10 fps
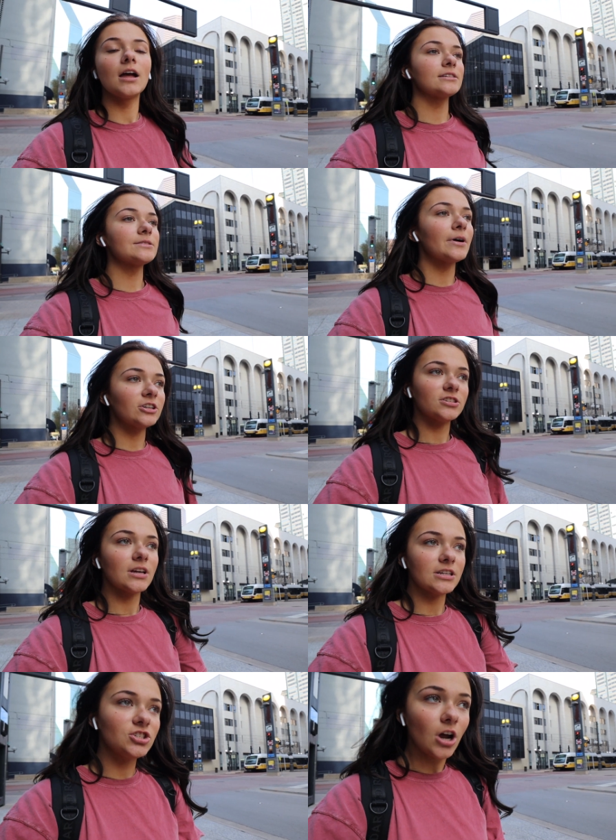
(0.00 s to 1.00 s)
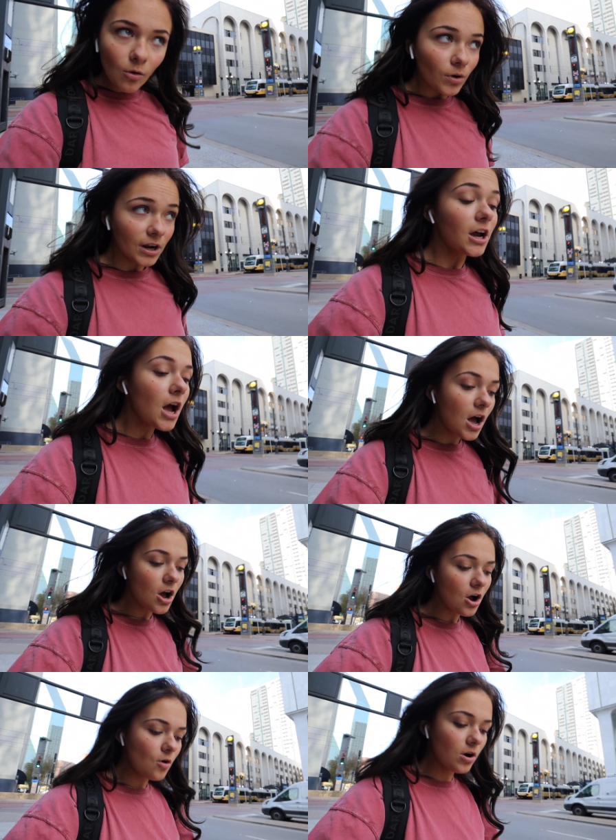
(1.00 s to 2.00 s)
as much as I don't want to
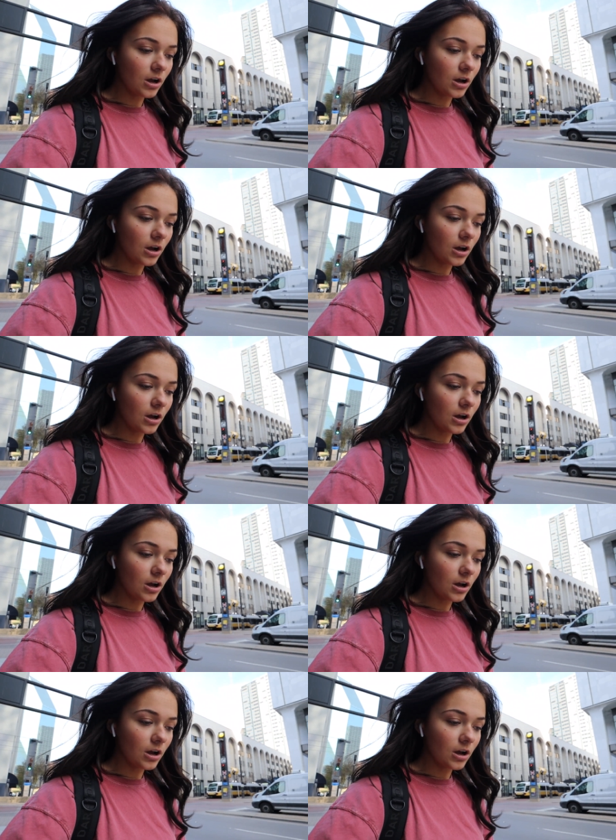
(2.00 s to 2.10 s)
go.